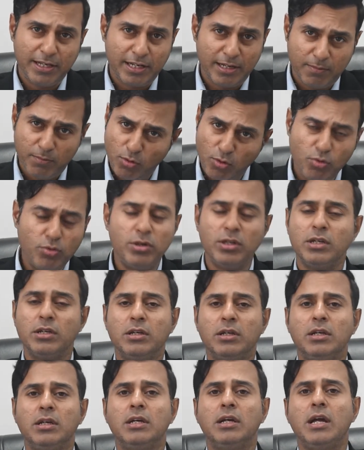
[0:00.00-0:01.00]
removed.
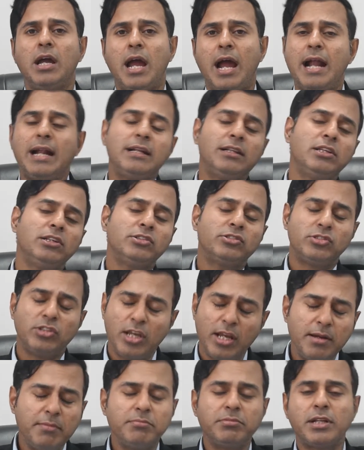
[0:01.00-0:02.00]
At the
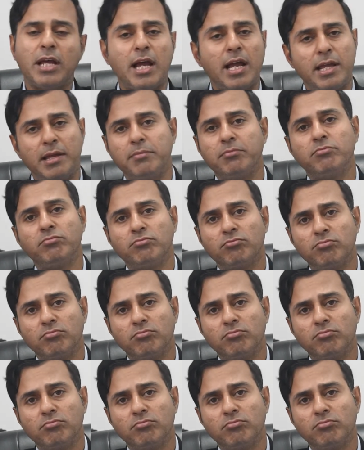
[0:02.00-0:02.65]
same time,